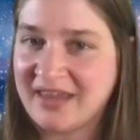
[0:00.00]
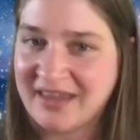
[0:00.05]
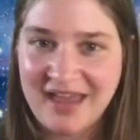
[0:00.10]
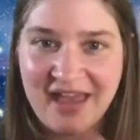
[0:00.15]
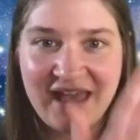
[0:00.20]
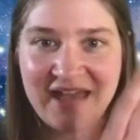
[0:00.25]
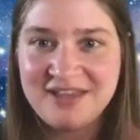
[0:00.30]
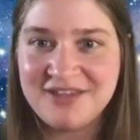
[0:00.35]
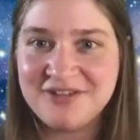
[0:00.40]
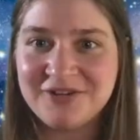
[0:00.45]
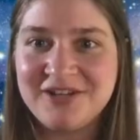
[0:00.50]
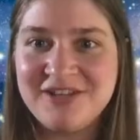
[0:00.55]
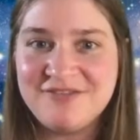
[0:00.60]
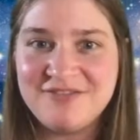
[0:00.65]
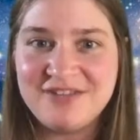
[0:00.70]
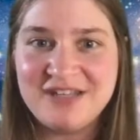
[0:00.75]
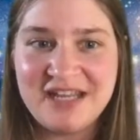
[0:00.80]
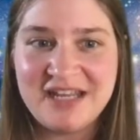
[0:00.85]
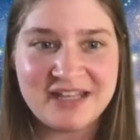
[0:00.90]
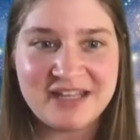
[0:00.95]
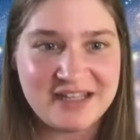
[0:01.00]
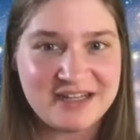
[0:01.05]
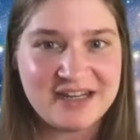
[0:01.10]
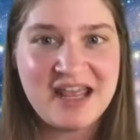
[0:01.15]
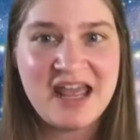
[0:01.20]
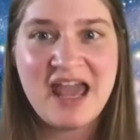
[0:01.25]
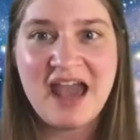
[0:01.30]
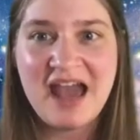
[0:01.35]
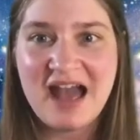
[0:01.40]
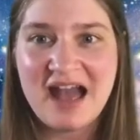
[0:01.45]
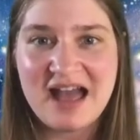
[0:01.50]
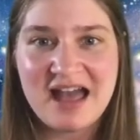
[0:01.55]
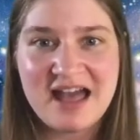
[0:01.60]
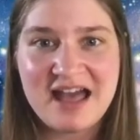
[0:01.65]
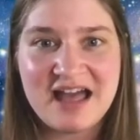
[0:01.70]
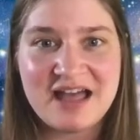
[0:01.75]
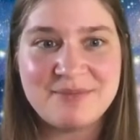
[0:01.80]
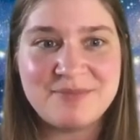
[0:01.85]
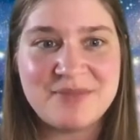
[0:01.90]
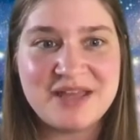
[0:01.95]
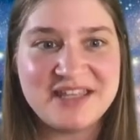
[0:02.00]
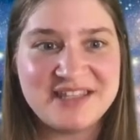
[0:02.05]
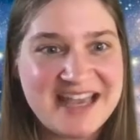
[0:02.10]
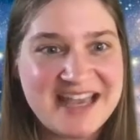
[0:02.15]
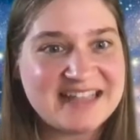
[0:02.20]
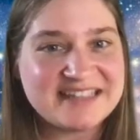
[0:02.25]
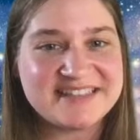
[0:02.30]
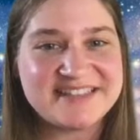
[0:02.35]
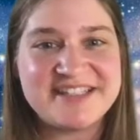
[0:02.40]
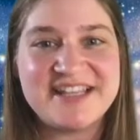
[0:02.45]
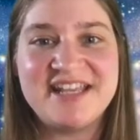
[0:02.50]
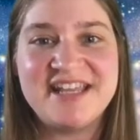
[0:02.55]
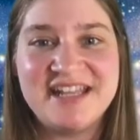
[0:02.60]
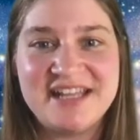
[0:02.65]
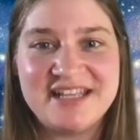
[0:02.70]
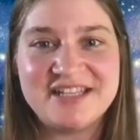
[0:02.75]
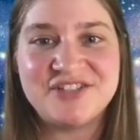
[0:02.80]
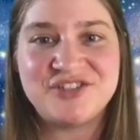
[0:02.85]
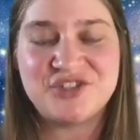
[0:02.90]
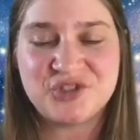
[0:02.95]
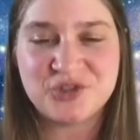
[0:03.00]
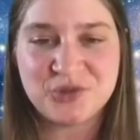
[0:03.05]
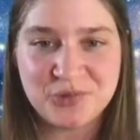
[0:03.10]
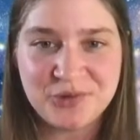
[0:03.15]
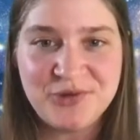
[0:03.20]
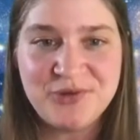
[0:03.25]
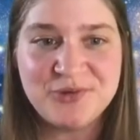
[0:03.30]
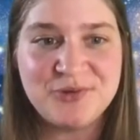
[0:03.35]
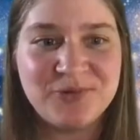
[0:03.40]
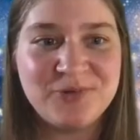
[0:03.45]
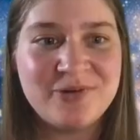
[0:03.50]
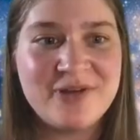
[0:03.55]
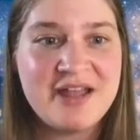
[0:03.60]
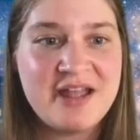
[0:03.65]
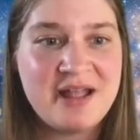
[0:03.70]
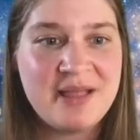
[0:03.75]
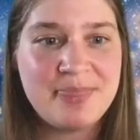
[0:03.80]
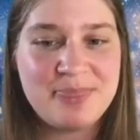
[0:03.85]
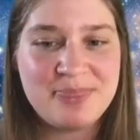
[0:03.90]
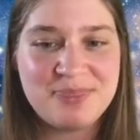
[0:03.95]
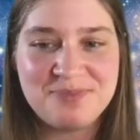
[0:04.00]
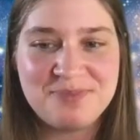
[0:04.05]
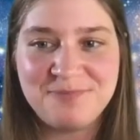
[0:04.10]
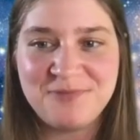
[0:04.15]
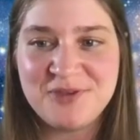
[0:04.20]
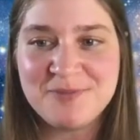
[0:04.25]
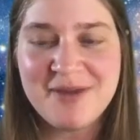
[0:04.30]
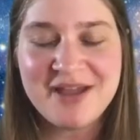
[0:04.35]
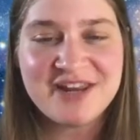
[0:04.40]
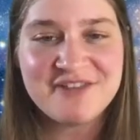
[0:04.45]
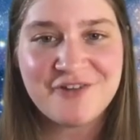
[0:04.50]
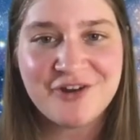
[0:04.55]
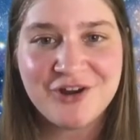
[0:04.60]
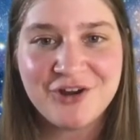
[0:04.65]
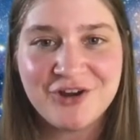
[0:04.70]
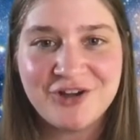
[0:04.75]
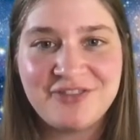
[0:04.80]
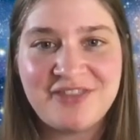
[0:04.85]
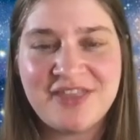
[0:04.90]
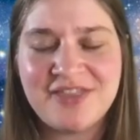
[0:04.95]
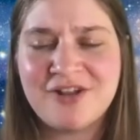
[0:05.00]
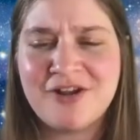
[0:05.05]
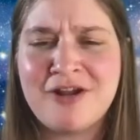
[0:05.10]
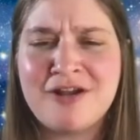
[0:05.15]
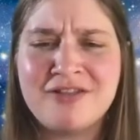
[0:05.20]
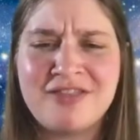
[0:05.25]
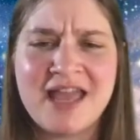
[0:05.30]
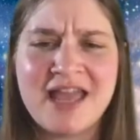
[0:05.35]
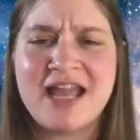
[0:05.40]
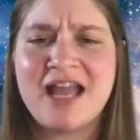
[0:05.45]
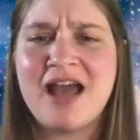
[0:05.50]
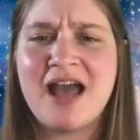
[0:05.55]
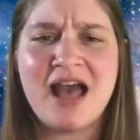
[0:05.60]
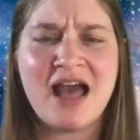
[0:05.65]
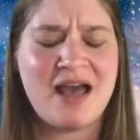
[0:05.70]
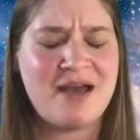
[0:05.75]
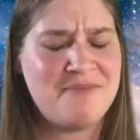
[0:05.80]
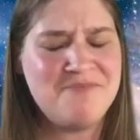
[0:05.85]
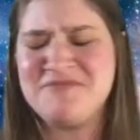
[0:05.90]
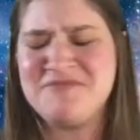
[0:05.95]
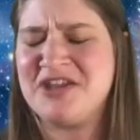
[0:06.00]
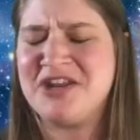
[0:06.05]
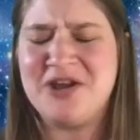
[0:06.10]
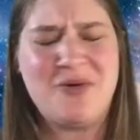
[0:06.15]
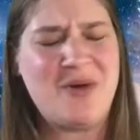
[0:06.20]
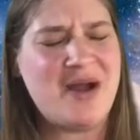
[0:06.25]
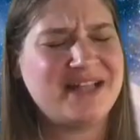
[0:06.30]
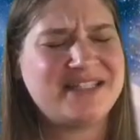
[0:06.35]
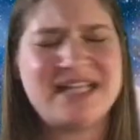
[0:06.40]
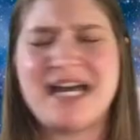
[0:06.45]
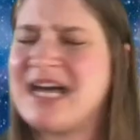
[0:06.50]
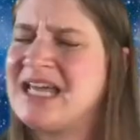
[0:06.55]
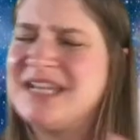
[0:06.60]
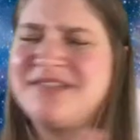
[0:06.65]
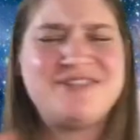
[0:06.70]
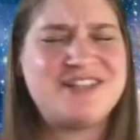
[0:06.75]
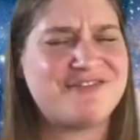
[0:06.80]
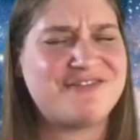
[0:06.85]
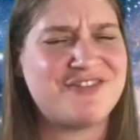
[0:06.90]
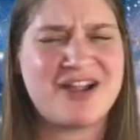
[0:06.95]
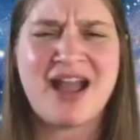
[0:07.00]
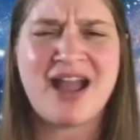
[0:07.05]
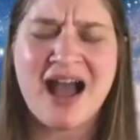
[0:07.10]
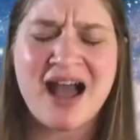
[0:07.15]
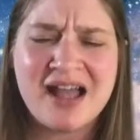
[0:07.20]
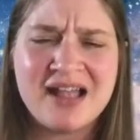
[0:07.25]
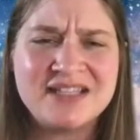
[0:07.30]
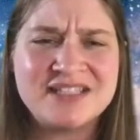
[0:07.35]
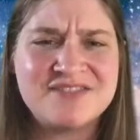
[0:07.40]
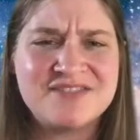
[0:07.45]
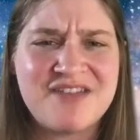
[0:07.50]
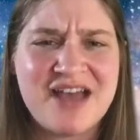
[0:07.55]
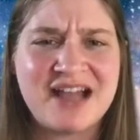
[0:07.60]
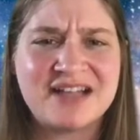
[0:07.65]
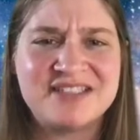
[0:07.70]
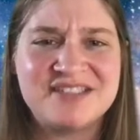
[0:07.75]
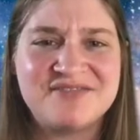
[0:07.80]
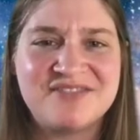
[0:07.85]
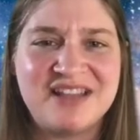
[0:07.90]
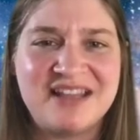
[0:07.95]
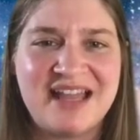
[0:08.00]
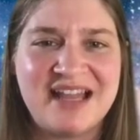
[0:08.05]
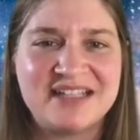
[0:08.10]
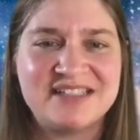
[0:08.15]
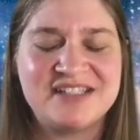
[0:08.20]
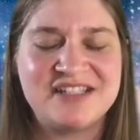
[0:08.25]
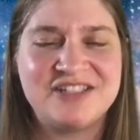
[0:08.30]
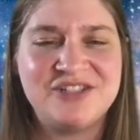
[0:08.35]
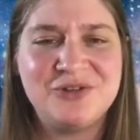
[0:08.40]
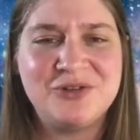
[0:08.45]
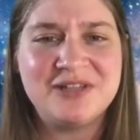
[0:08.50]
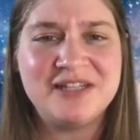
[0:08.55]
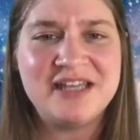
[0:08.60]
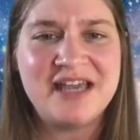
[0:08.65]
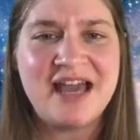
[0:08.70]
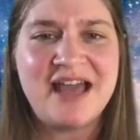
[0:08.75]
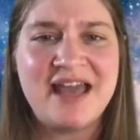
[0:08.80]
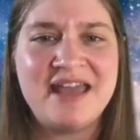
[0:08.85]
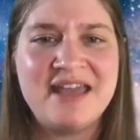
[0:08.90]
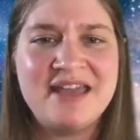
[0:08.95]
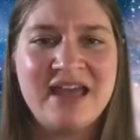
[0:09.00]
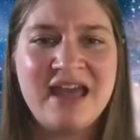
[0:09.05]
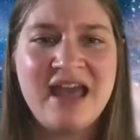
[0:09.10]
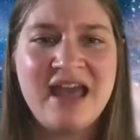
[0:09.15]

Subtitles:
And you don't even need it. Yes, it is true. You might have heard that there are a ton of different kinds of active galactic nuclei.